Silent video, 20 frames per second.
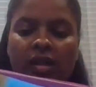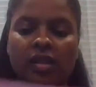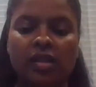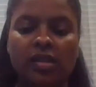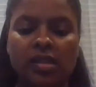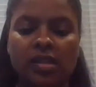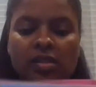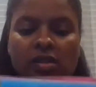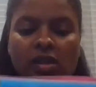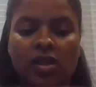
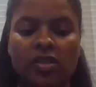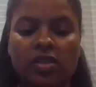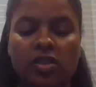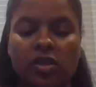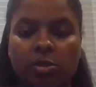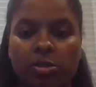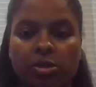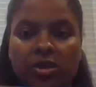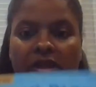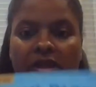This is
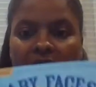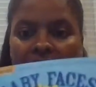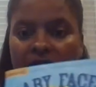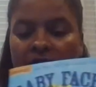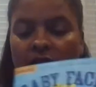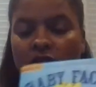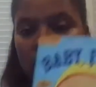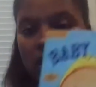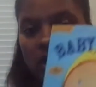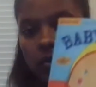also a book that
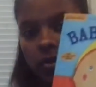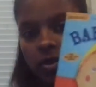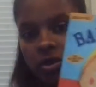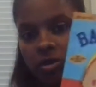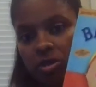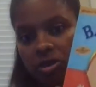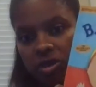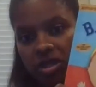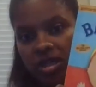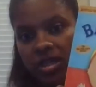if a child were
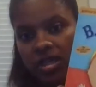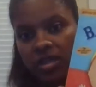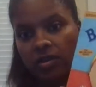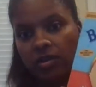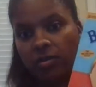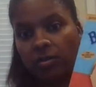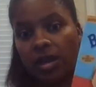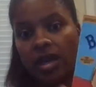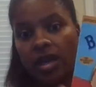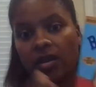to put it in
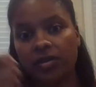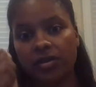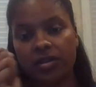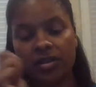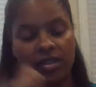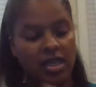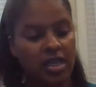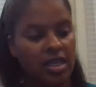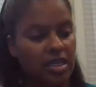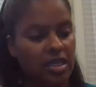their
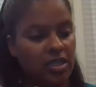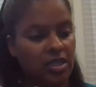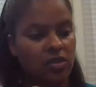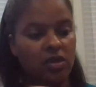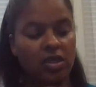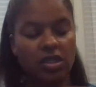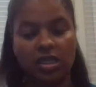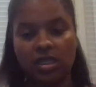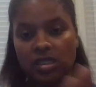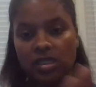mouth,
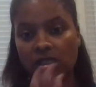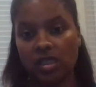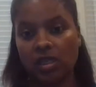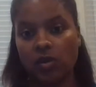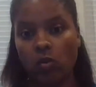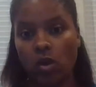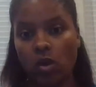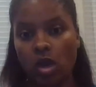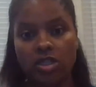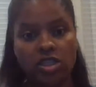you could
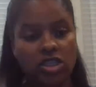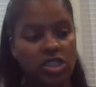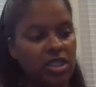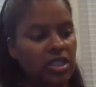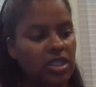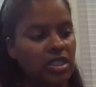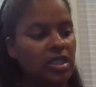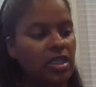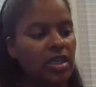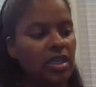easily wash
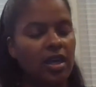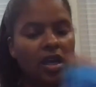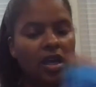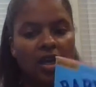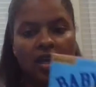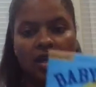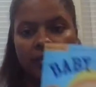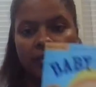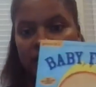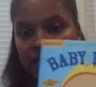it
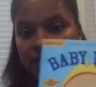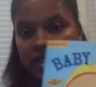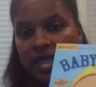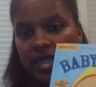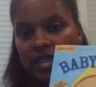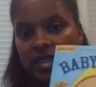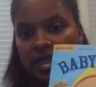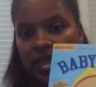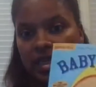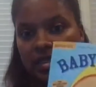and
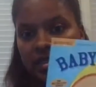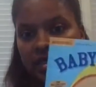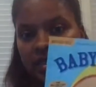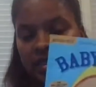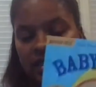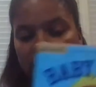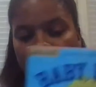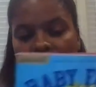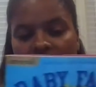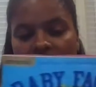sanitize
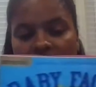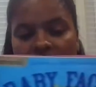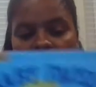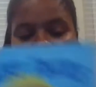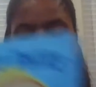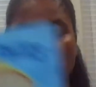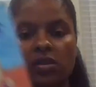it and everything.